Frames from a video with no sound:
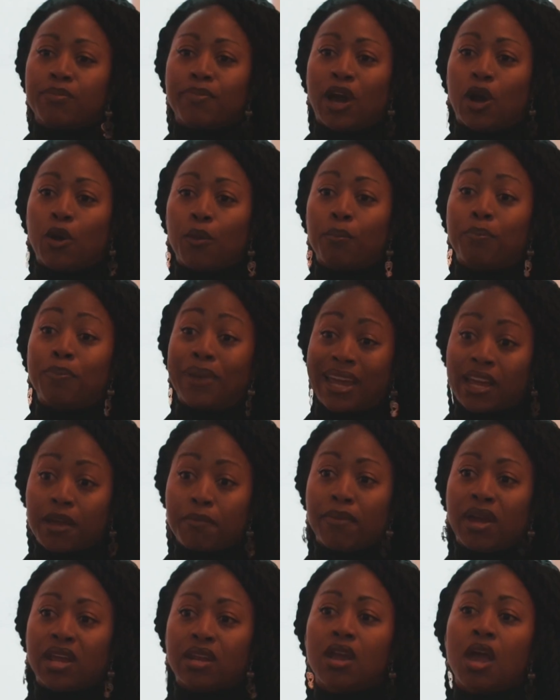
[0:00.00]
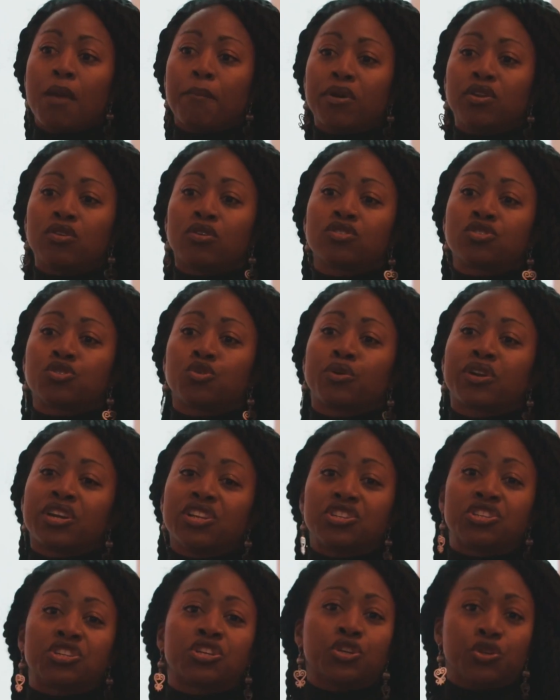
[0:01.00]
about black men, but not
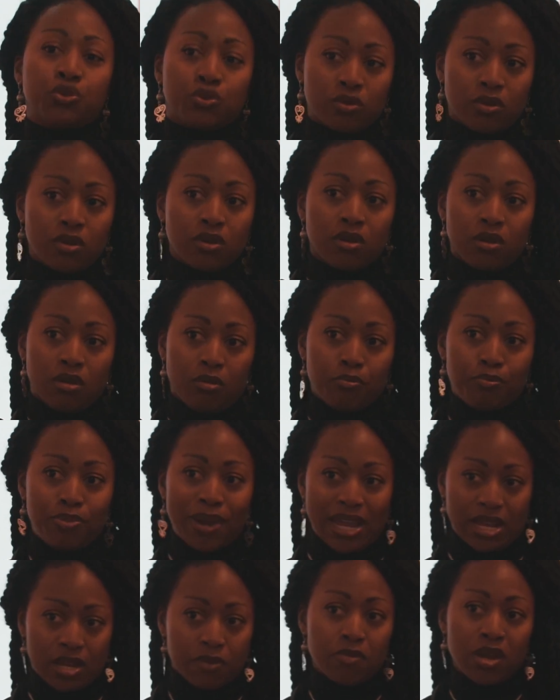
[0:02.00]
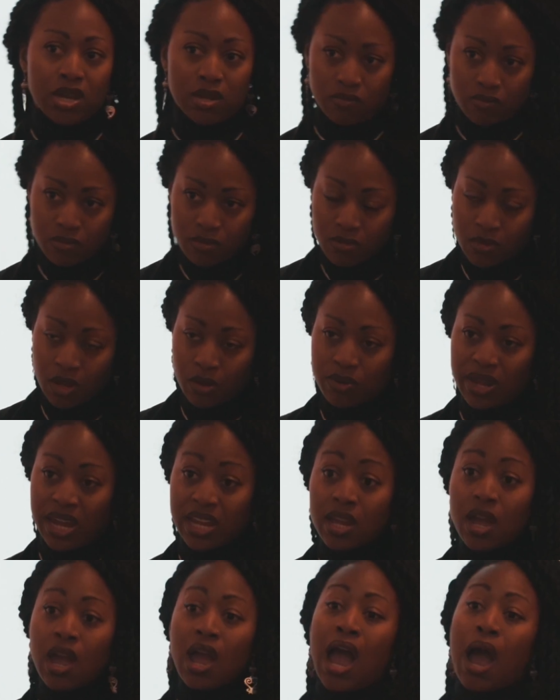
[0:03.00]
talking to black men,
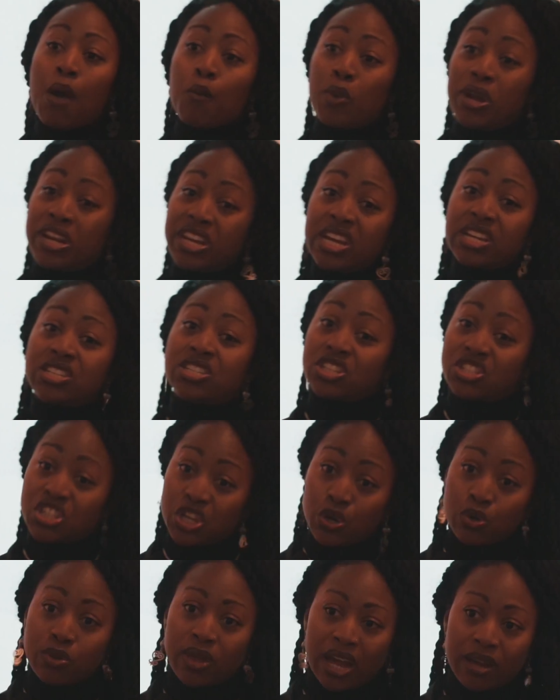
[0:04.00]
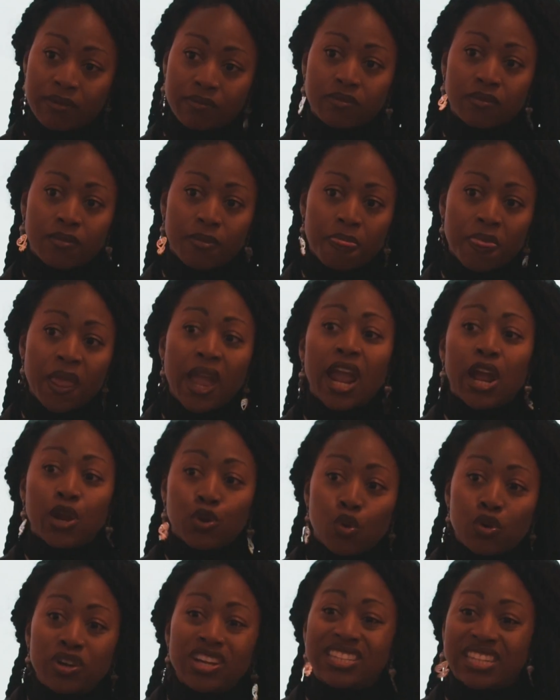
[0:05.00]
okay? And we need to do that
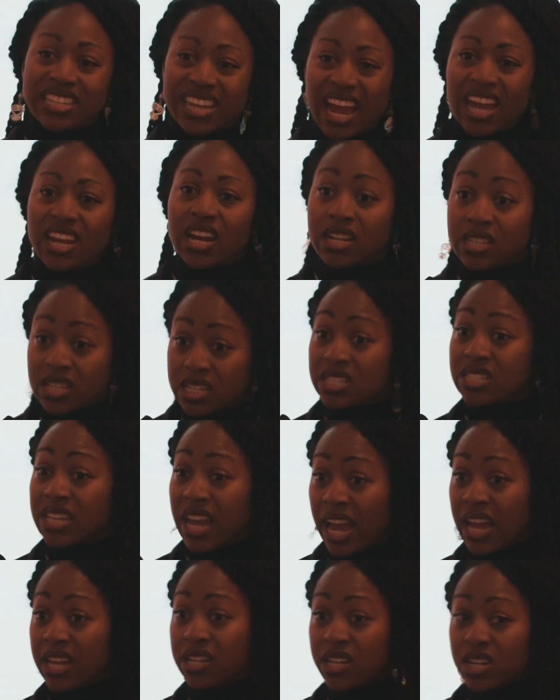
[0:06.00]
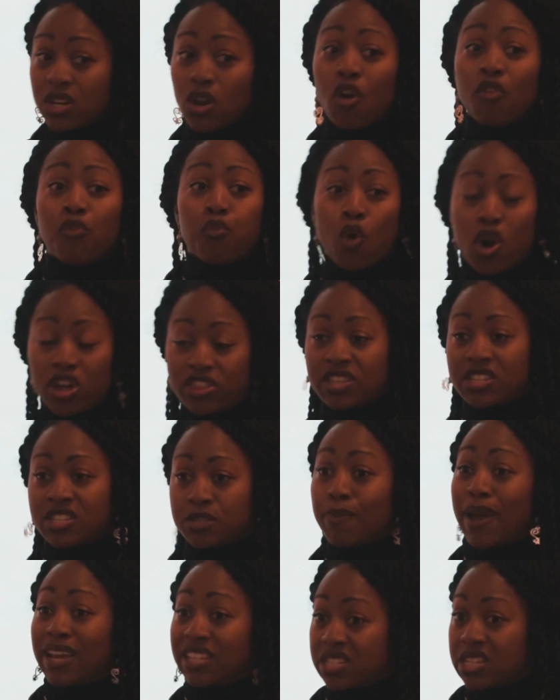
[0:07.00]
in order to get an understanding of what
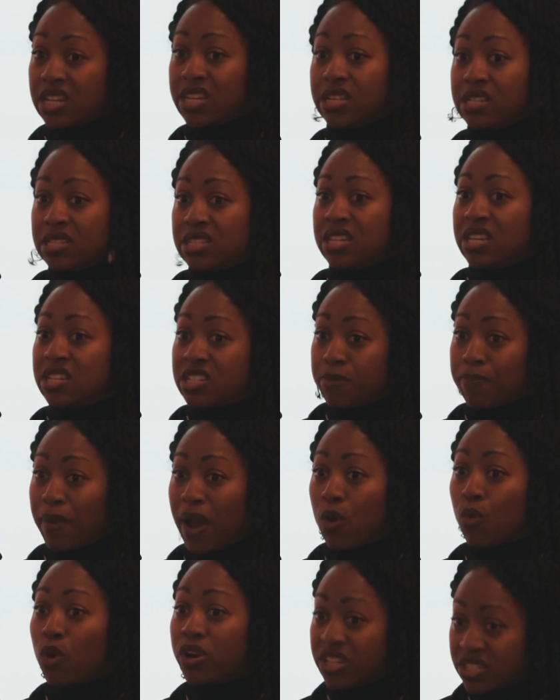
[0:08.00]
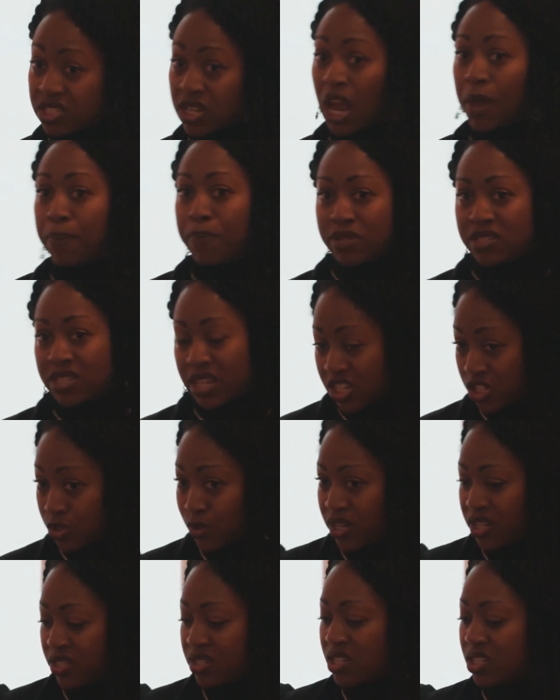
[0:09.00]
this masculinity is about, what this
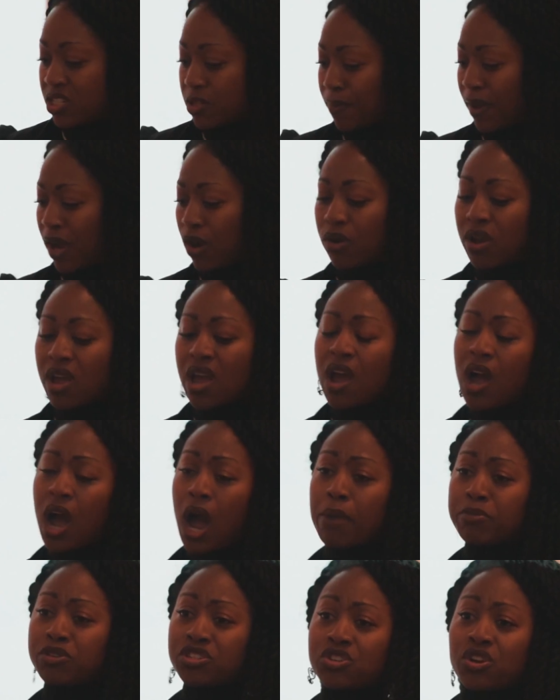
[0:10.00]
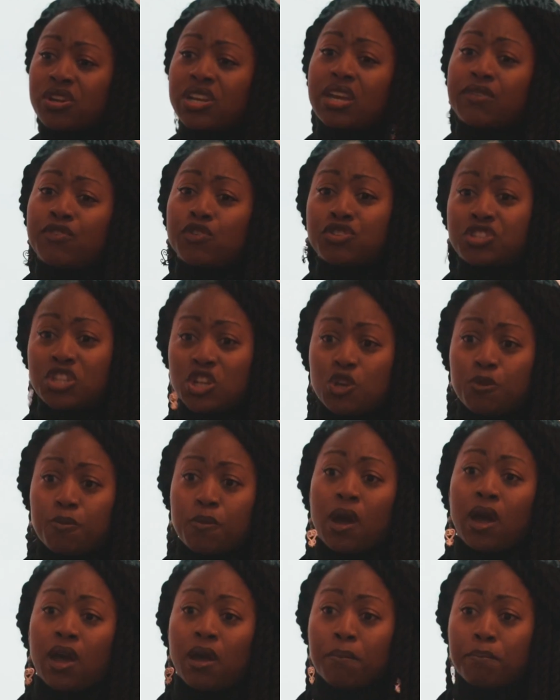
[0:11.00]
hypersexuality is about. I'm just going to give you
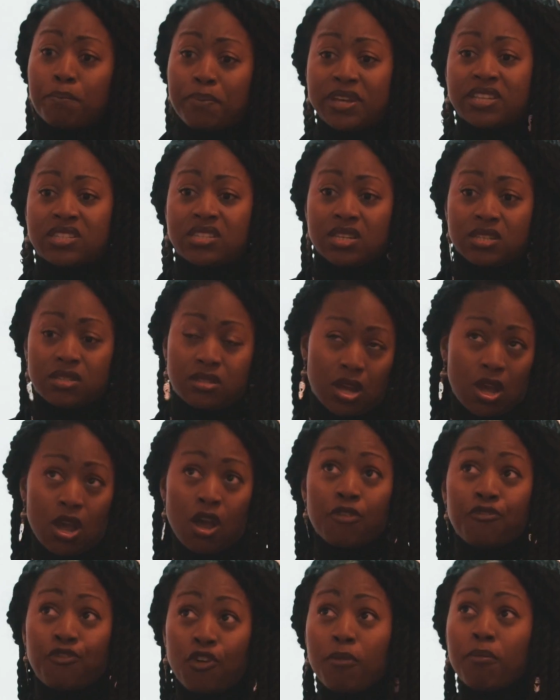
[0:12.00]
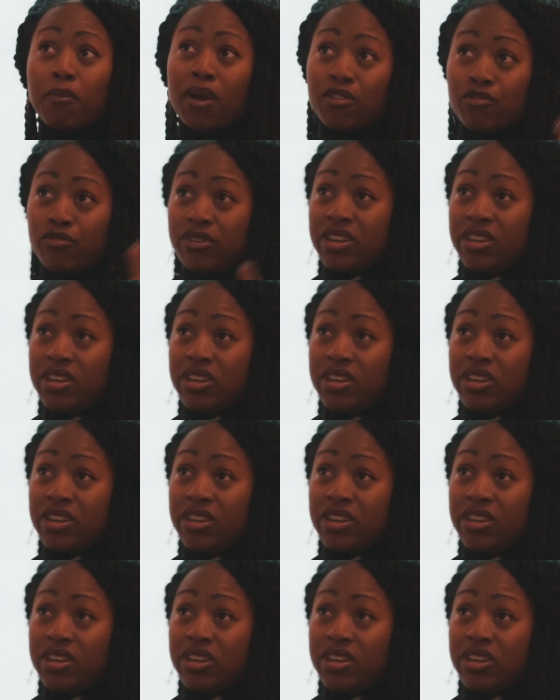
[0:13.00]
two pieces from my